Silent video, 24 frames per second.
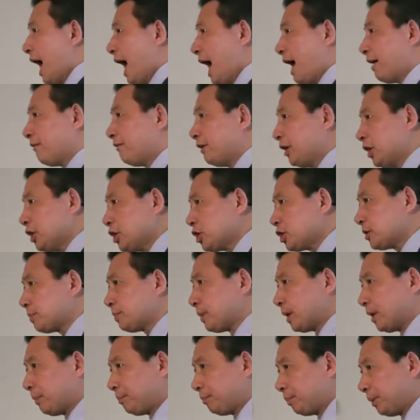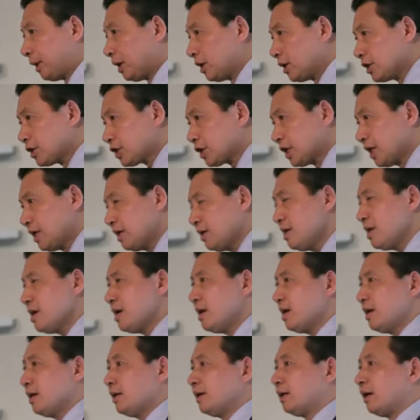average per person
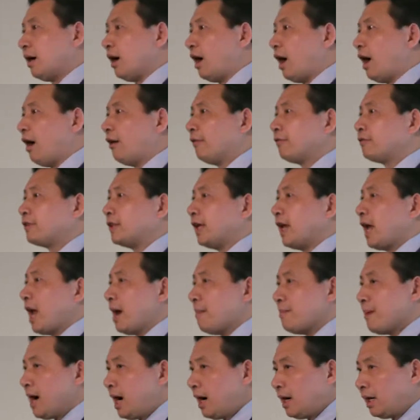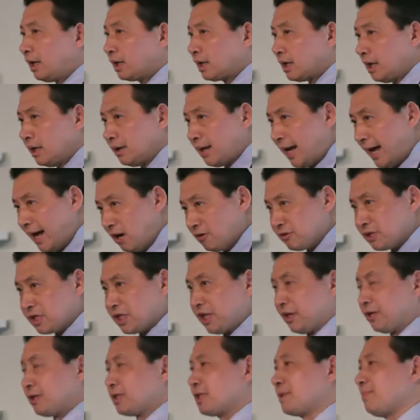of the American
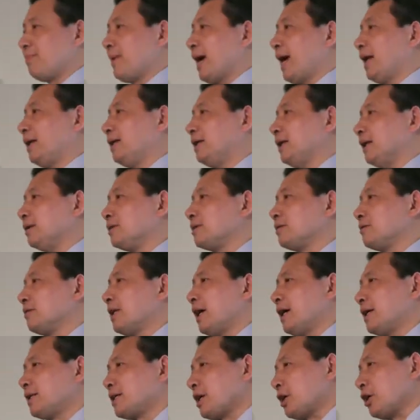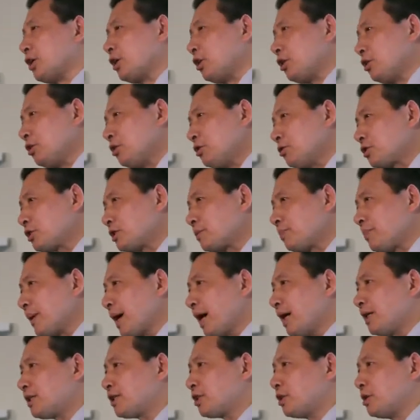healthcare spending. So there's a huge
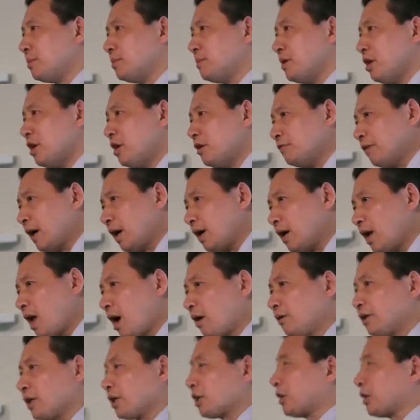space to move along the